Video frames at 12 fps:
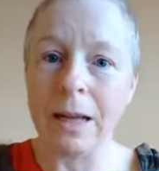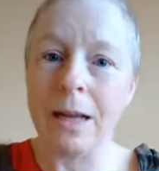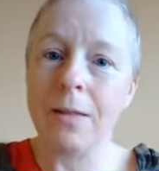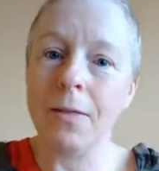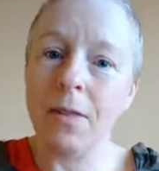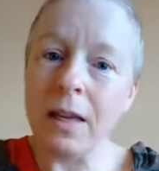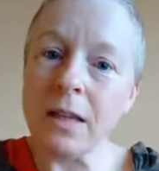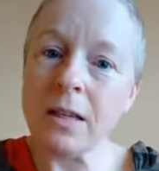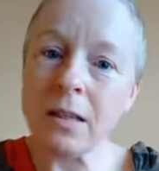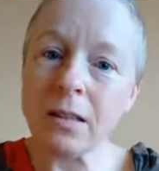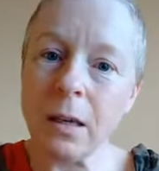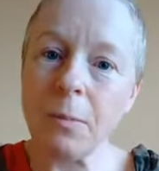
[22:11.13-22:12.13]
These
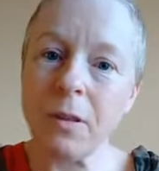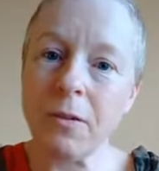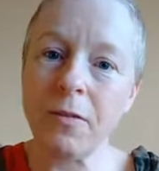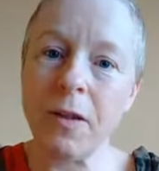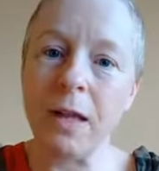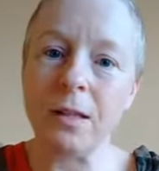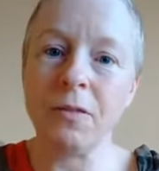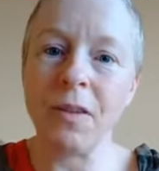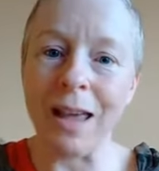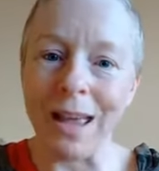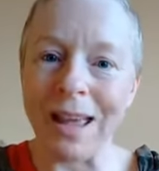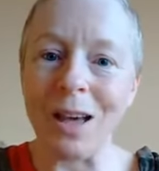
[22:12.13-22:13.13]
are some of the facts of
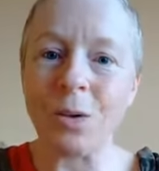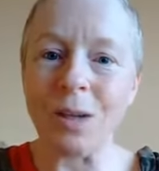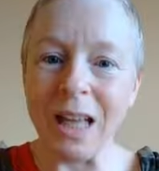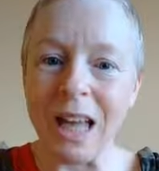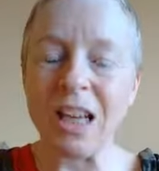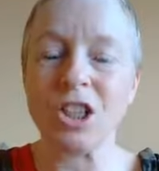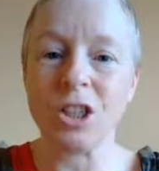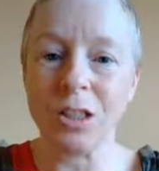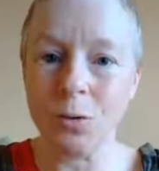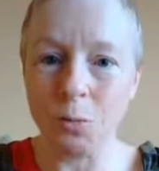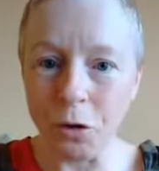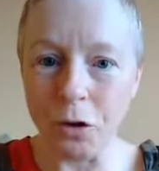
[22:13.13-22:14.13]
how it
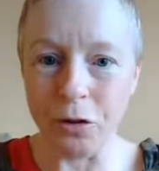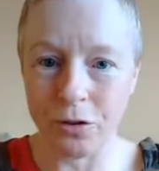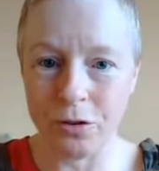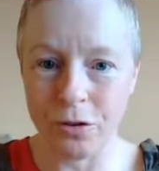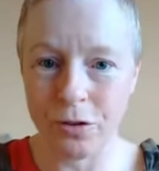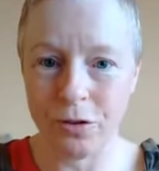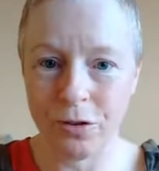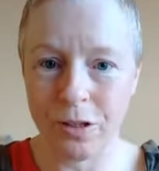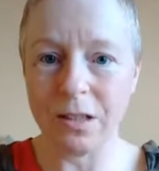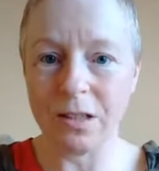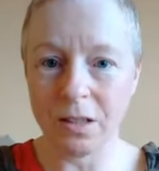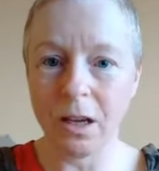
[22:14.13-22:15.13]
actually works
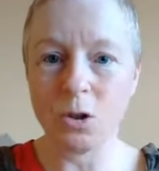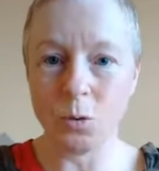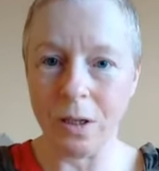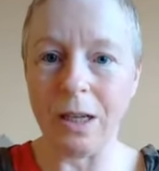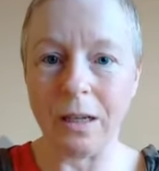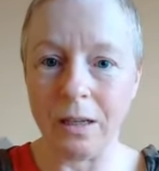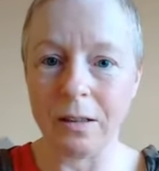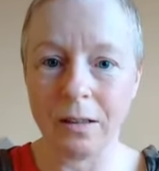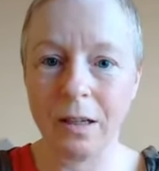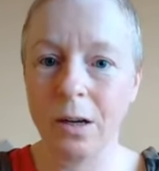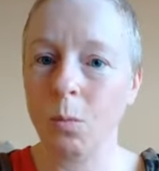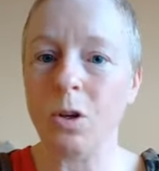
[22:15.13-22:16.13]
inside your head
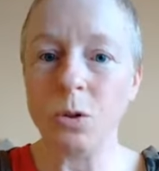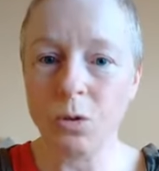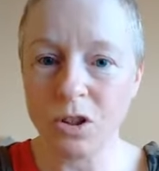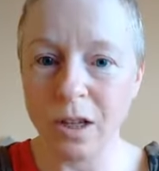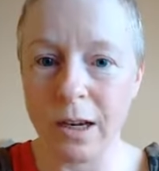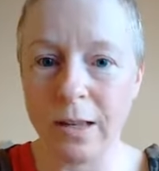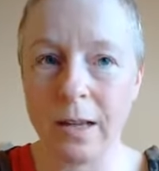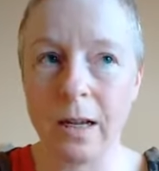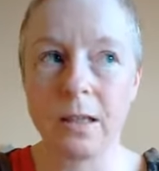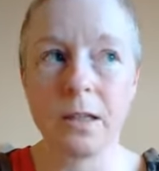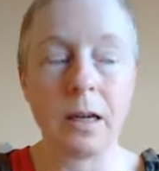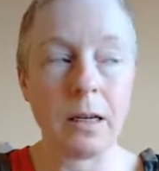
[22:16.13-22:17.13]
when you're stuck in
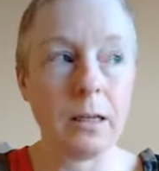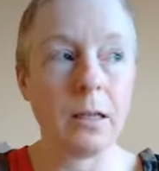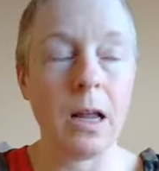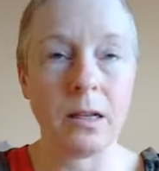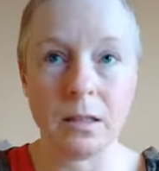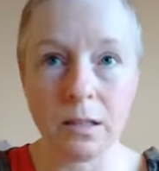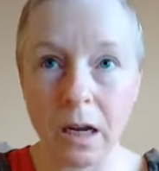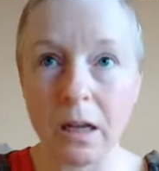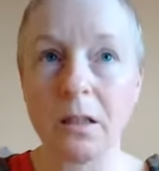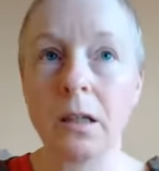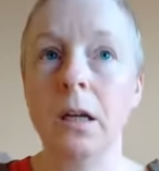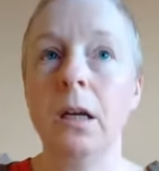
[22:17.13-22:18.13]
that state.